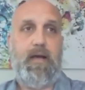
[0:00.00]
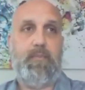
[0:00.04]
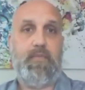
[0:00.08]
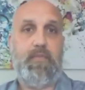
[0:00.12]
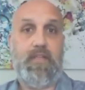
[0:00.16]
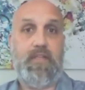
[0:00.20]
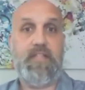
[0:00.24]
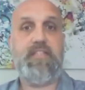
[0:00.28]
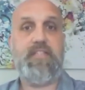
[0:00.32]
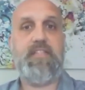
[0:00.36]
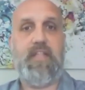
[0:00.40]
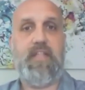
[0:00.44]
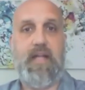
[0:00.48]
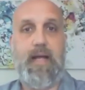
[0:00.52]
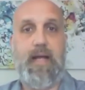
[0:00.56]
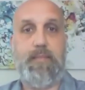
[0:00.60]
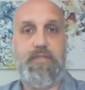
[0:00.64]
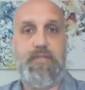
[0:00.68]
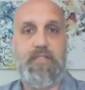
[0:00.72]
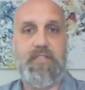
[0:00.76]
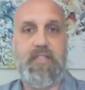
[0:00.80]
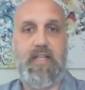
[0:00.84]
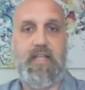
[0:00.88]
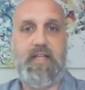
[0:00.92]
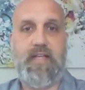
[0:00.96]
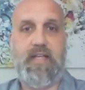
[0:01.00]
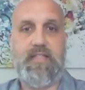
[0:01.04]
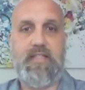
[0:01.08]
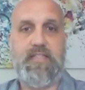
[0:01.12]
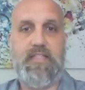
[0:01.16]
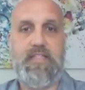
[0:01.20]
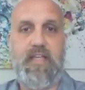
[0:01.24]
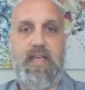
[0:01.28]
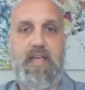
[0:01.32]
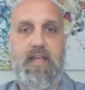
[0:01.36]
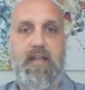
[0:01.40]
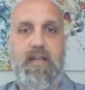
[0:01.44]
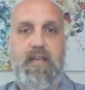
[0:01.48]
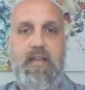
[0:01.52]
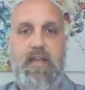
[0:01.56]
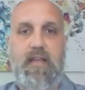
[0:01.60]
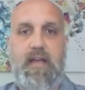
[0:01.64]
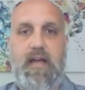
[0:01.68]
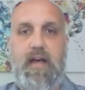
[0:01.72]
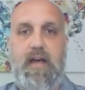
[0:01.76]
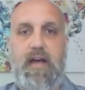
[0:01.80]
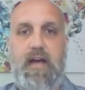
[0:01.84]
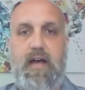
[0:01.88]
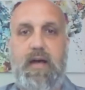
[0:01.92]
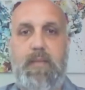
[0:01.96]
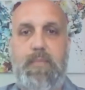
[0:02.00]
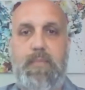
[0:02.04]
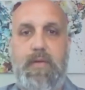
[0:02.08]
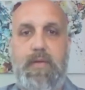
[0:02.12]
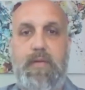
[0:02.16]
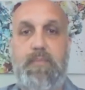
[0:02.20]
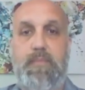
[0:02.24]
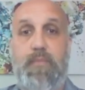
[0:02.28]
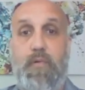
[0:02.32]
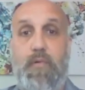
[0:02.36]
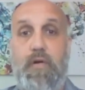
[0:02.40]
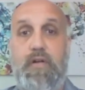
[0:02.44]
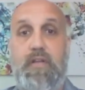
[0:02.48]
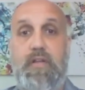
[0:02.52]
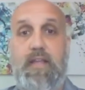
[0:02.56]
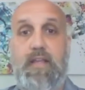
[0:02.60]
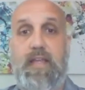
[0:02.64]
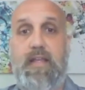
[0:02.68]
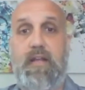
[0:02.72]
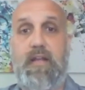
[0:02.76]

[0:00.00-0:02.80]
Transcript: listed options, like I said. But importantly,